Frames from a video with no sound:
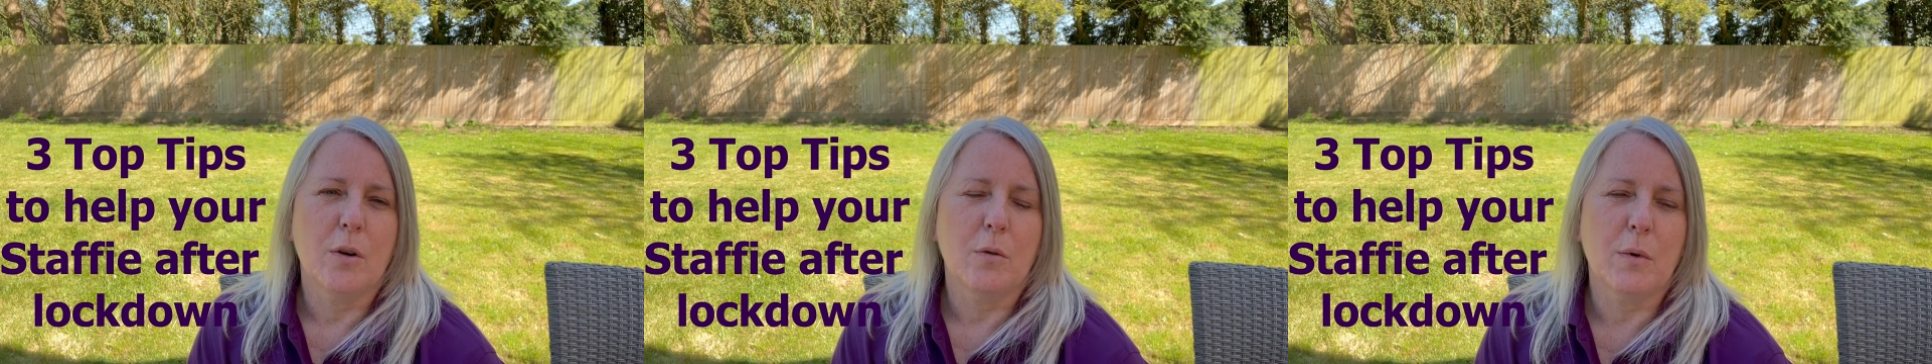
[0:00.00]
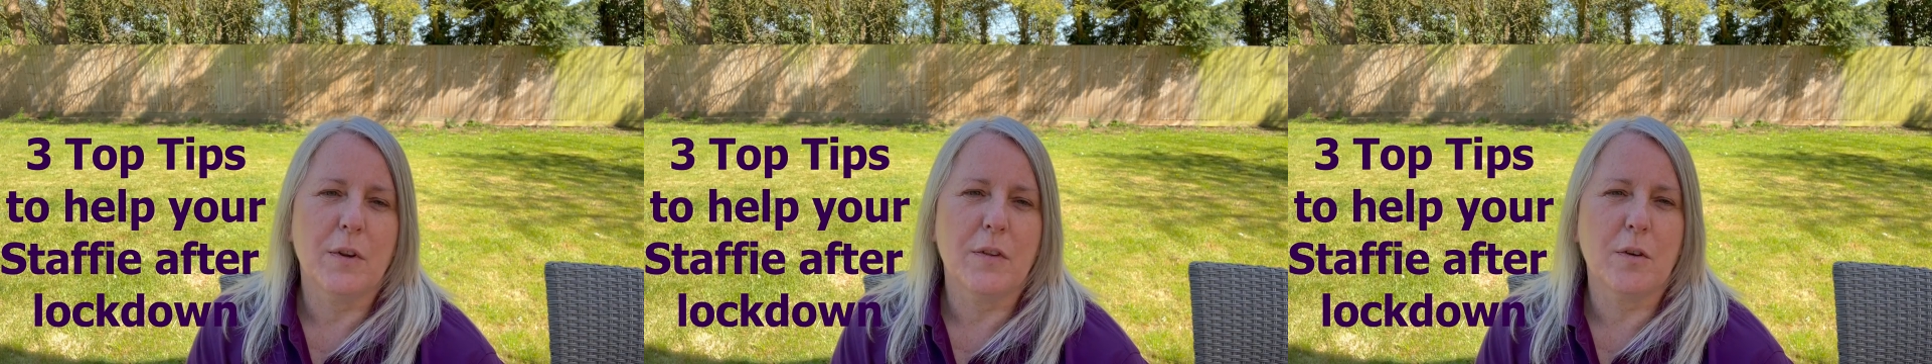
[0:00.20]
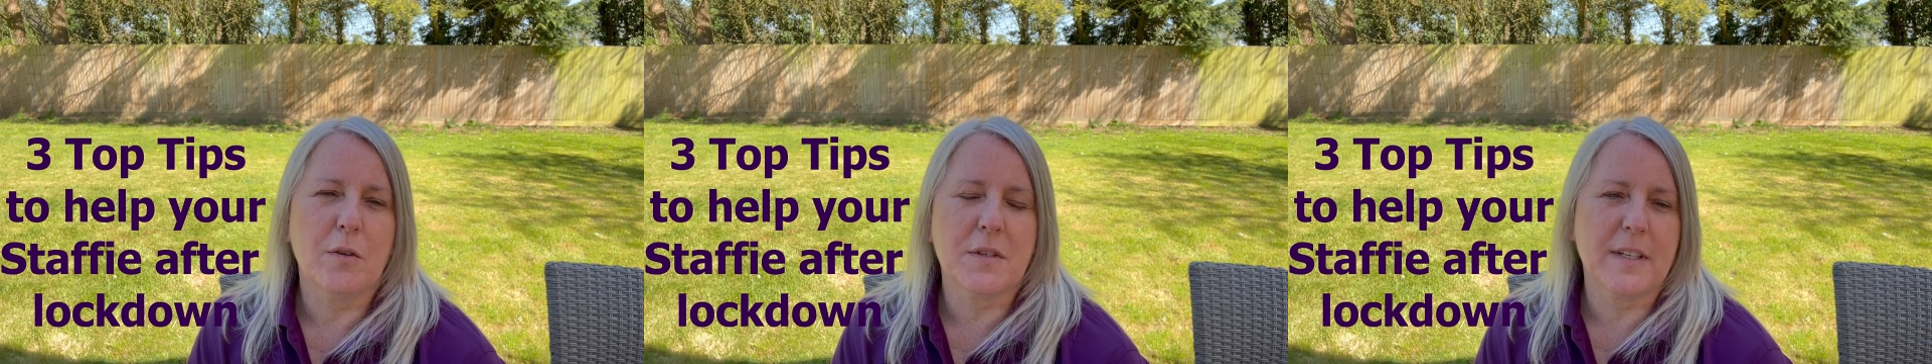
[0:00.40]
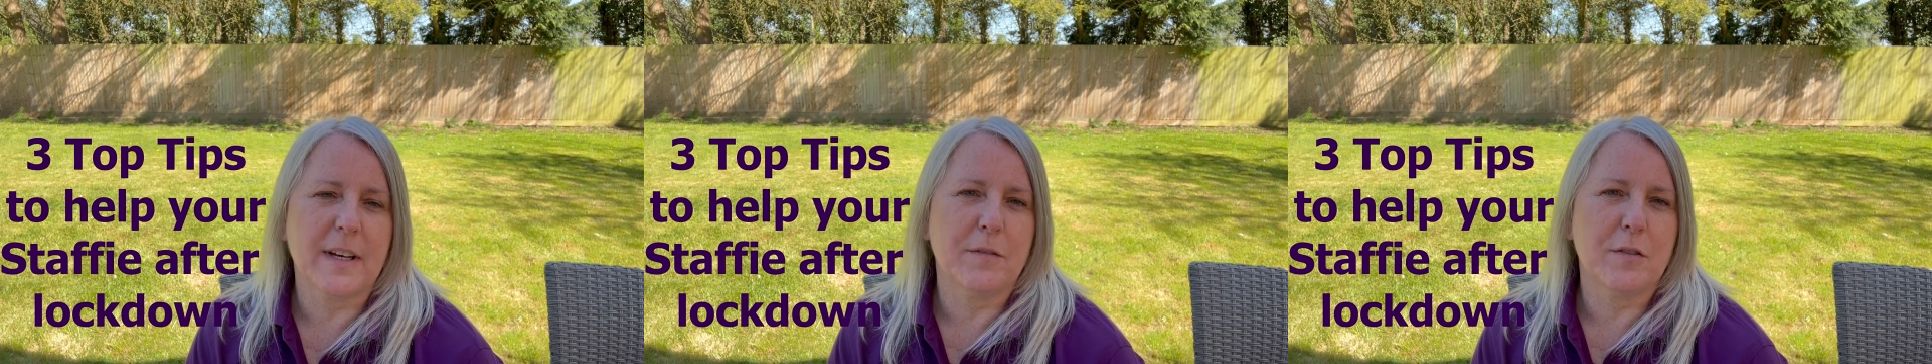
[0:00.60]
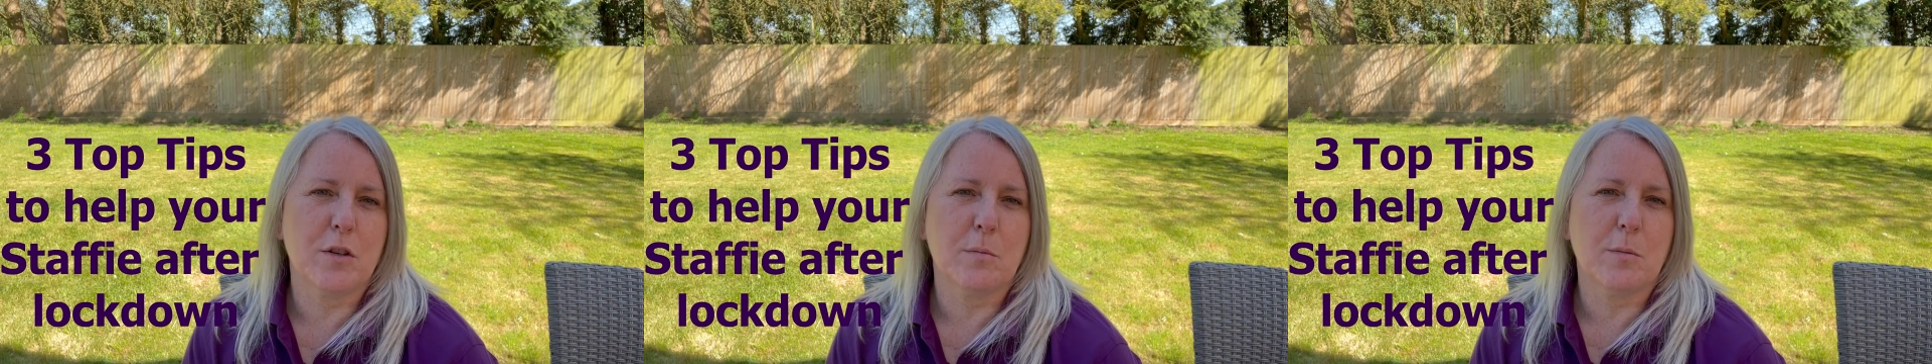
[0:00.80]
with your
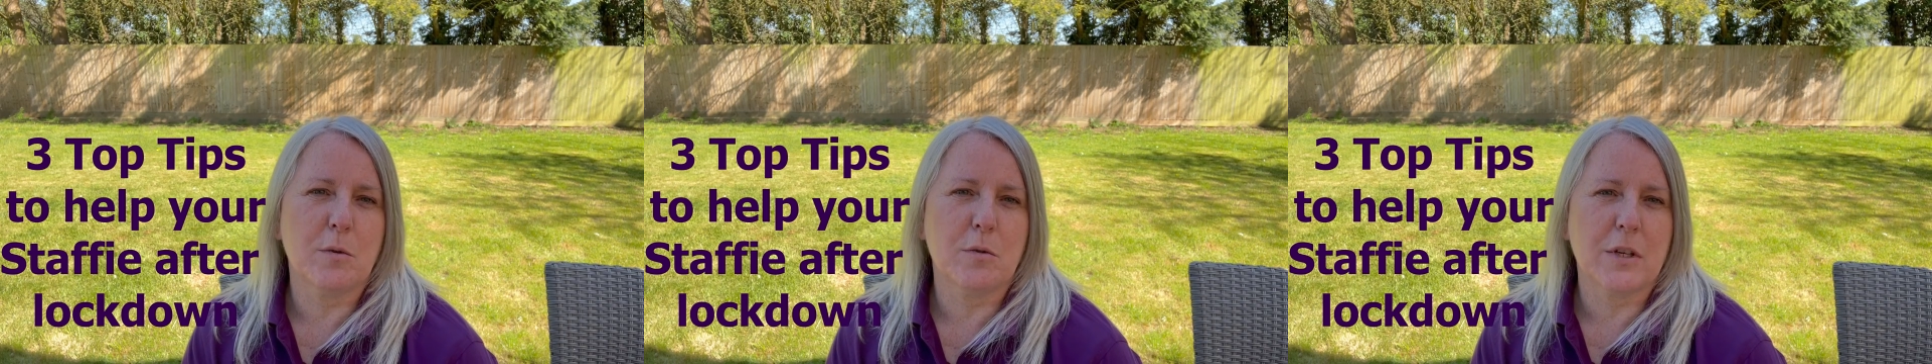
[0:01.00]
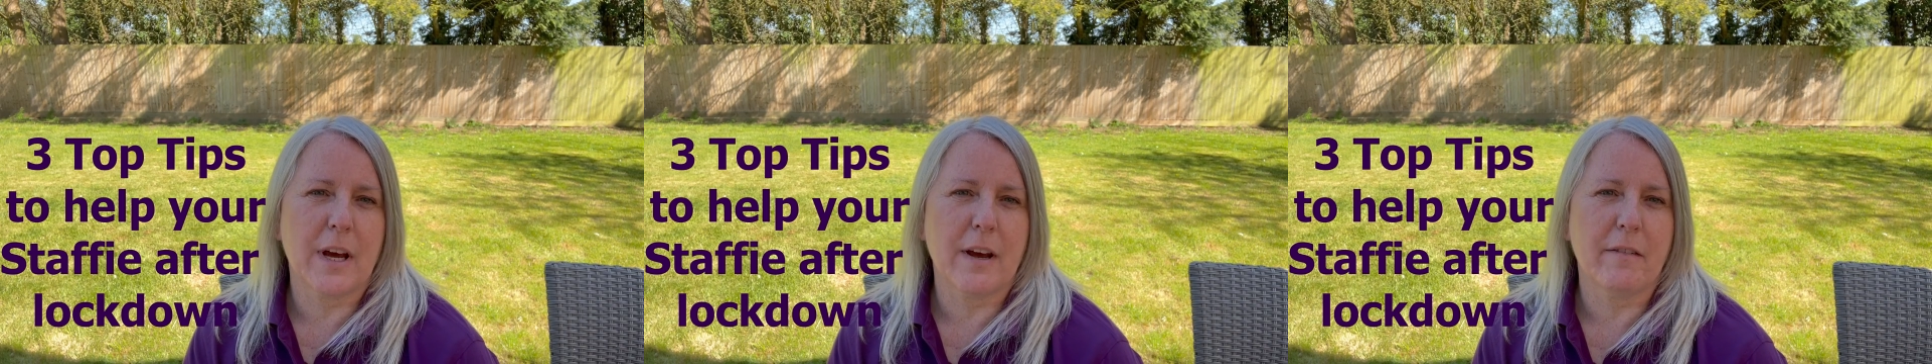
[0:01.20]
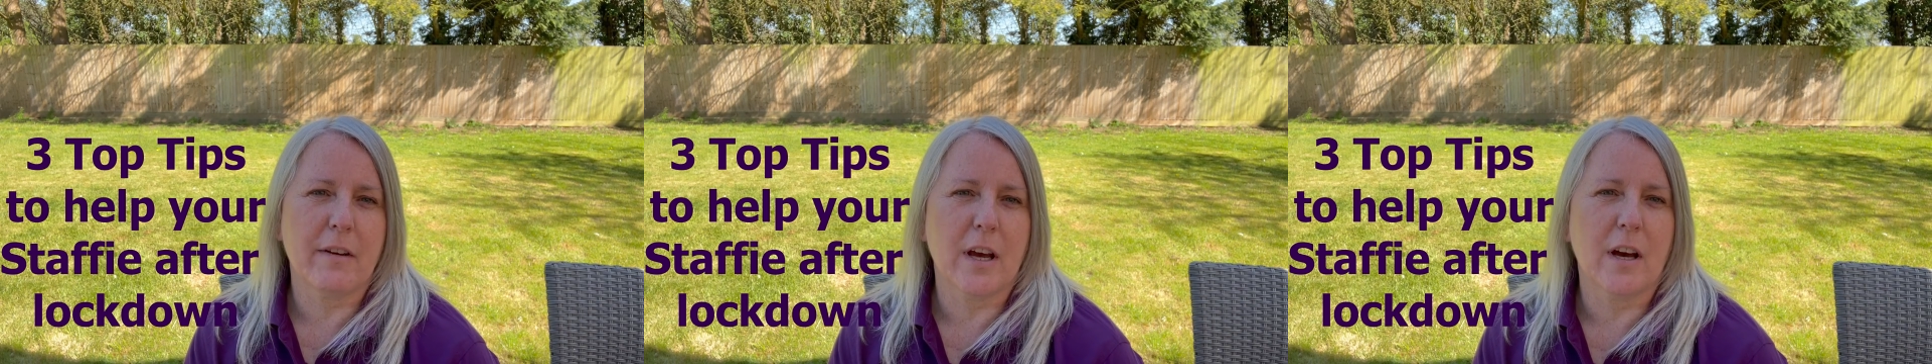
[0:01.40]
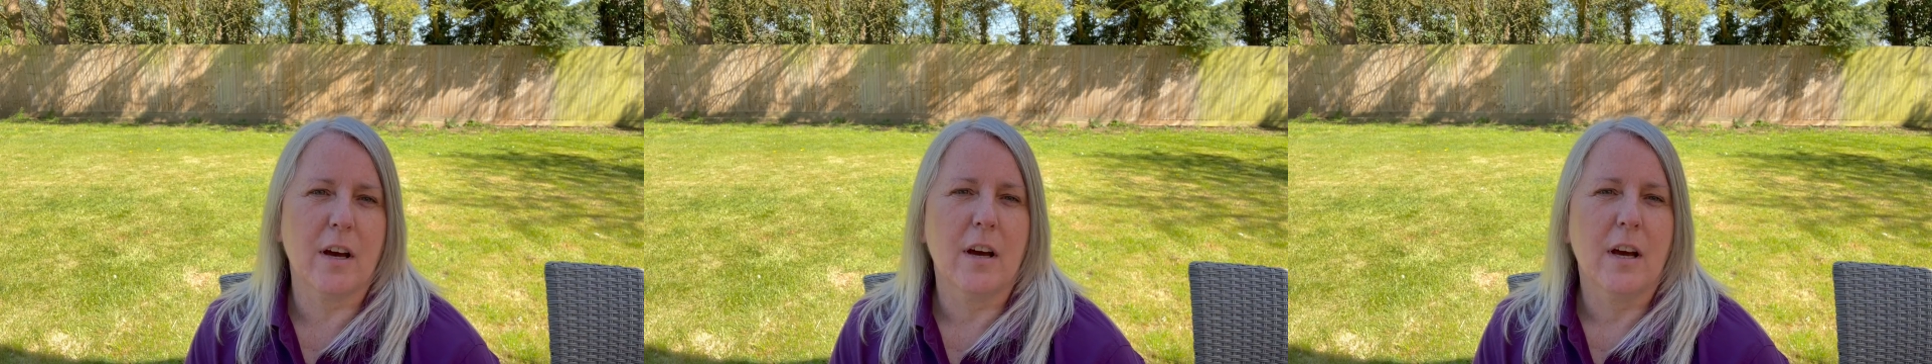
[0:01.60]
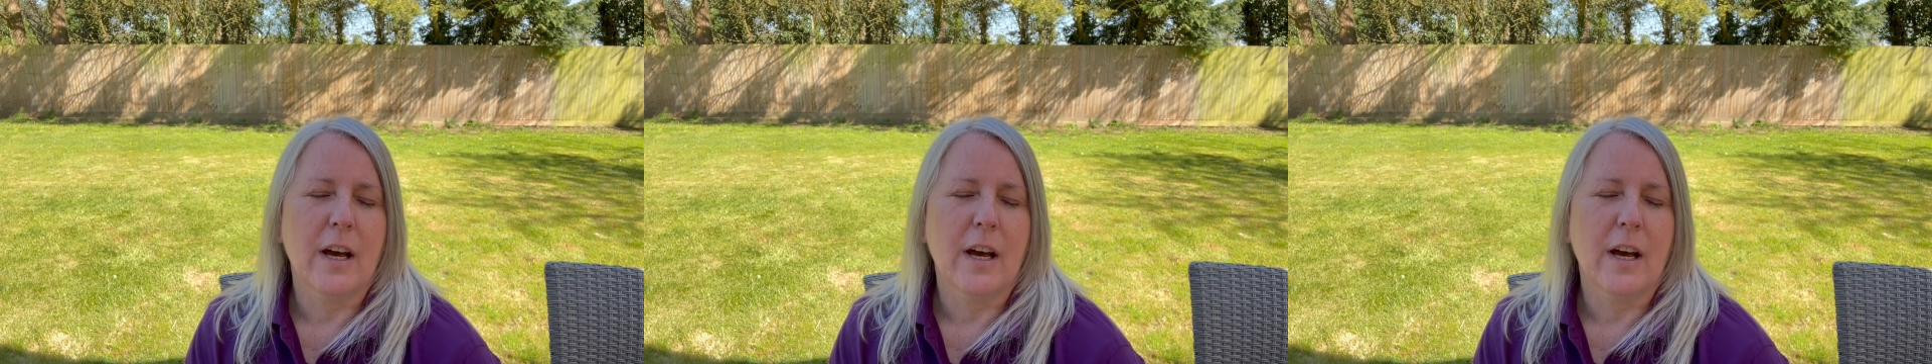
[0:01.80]
Staffordshire Bull Terrier